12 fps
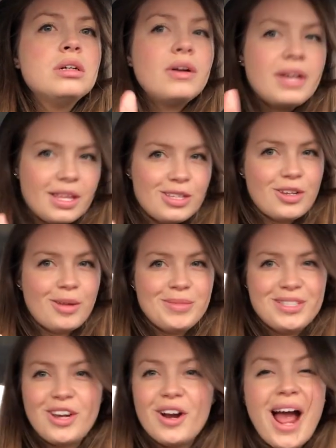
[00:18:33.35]
Okay, they stopped.
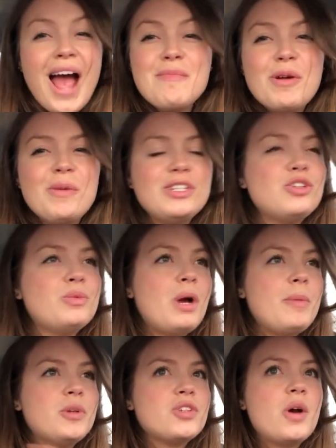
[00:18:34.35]
Sorry, I have my windshield
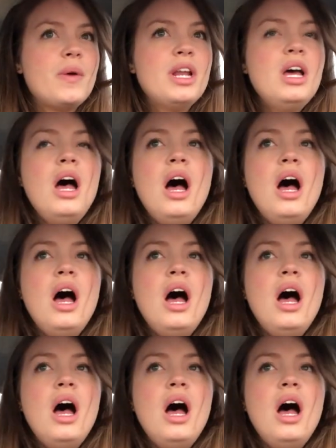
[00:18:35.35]
wipers going.